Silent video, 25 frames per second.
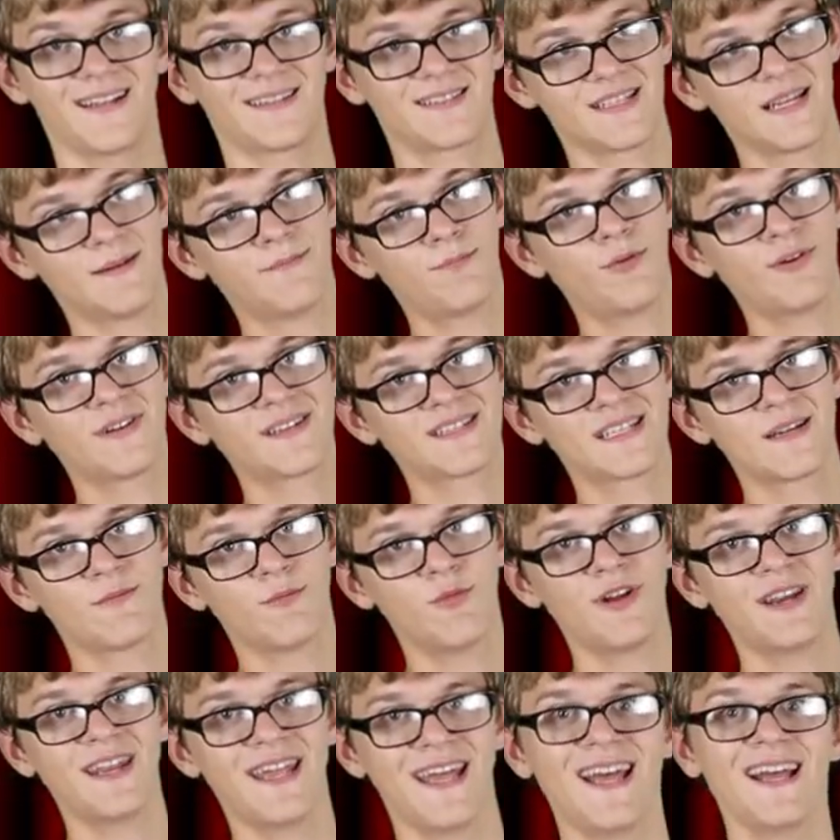At some point,
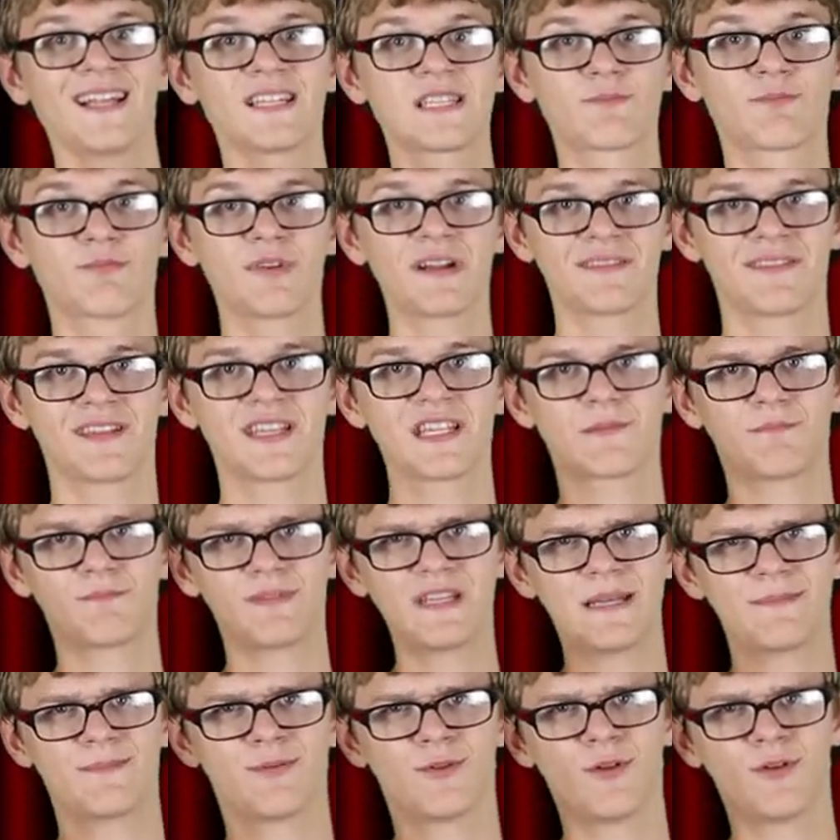someone had to bring
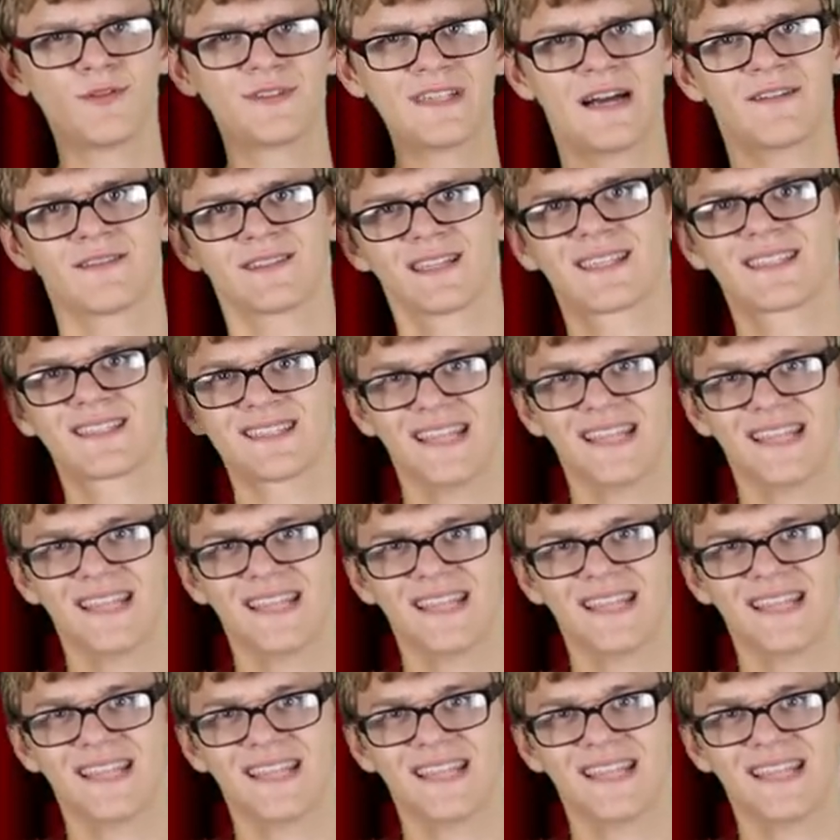these people down